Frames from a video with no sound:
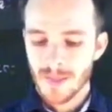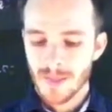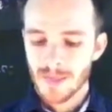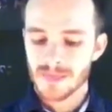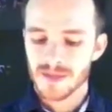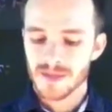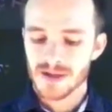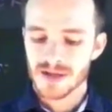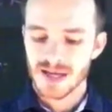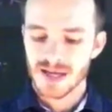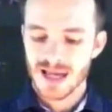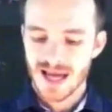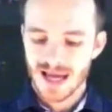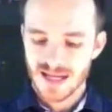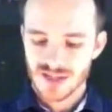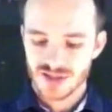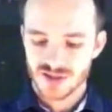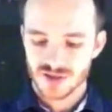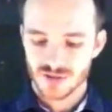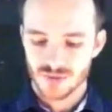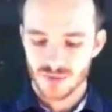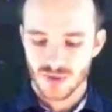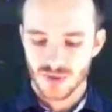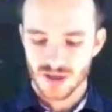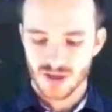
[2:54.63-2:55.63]
The
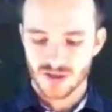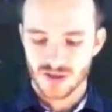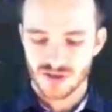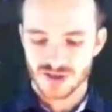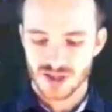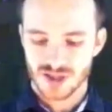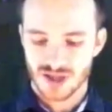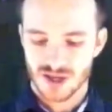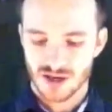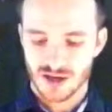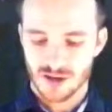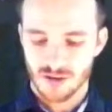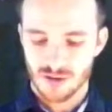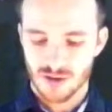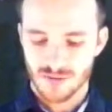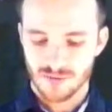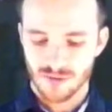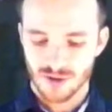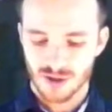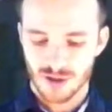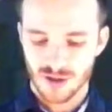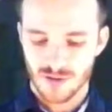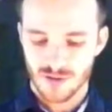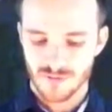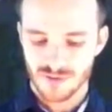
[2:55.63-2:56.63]
national record check, however,
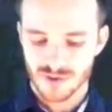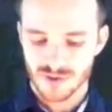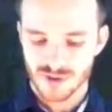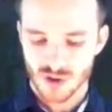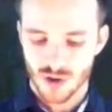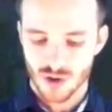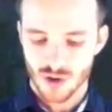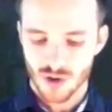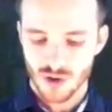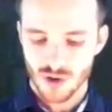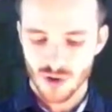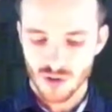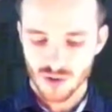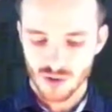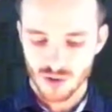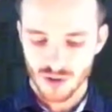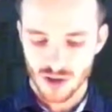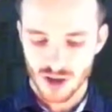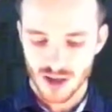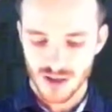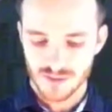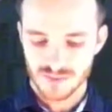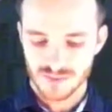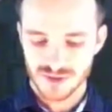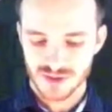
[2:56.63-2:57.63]
covers all
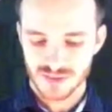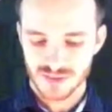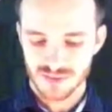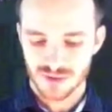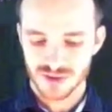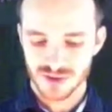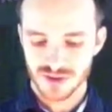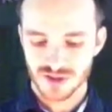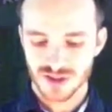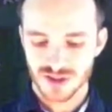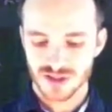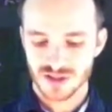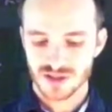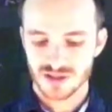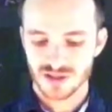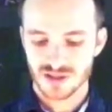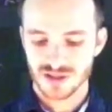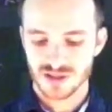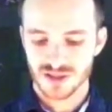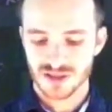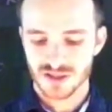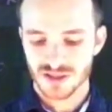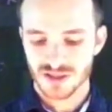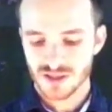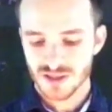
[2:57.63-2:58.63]
crimes,
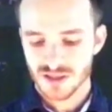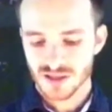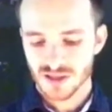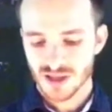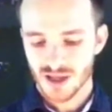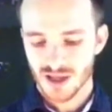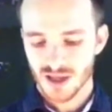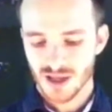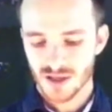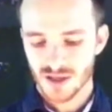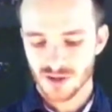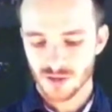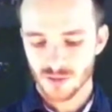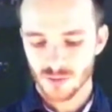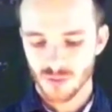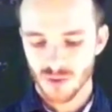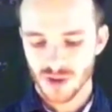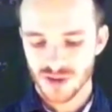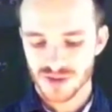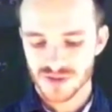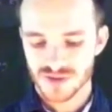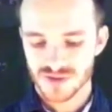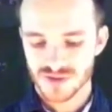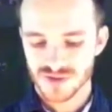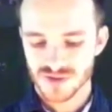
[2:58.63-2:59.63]
particularly the
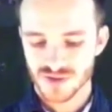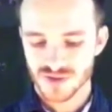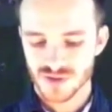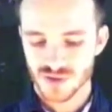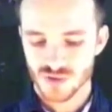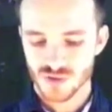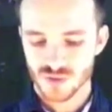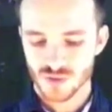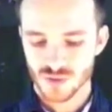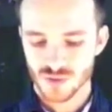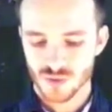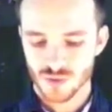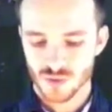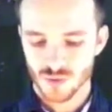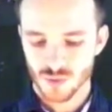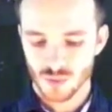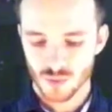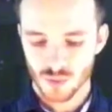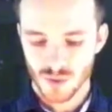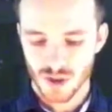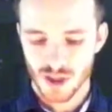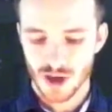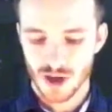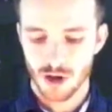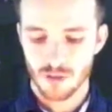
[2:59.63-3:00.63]
ones
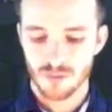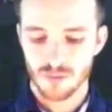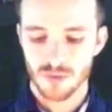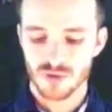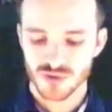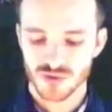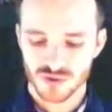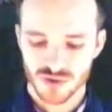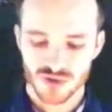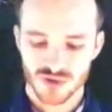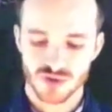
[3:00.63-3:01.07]
we are most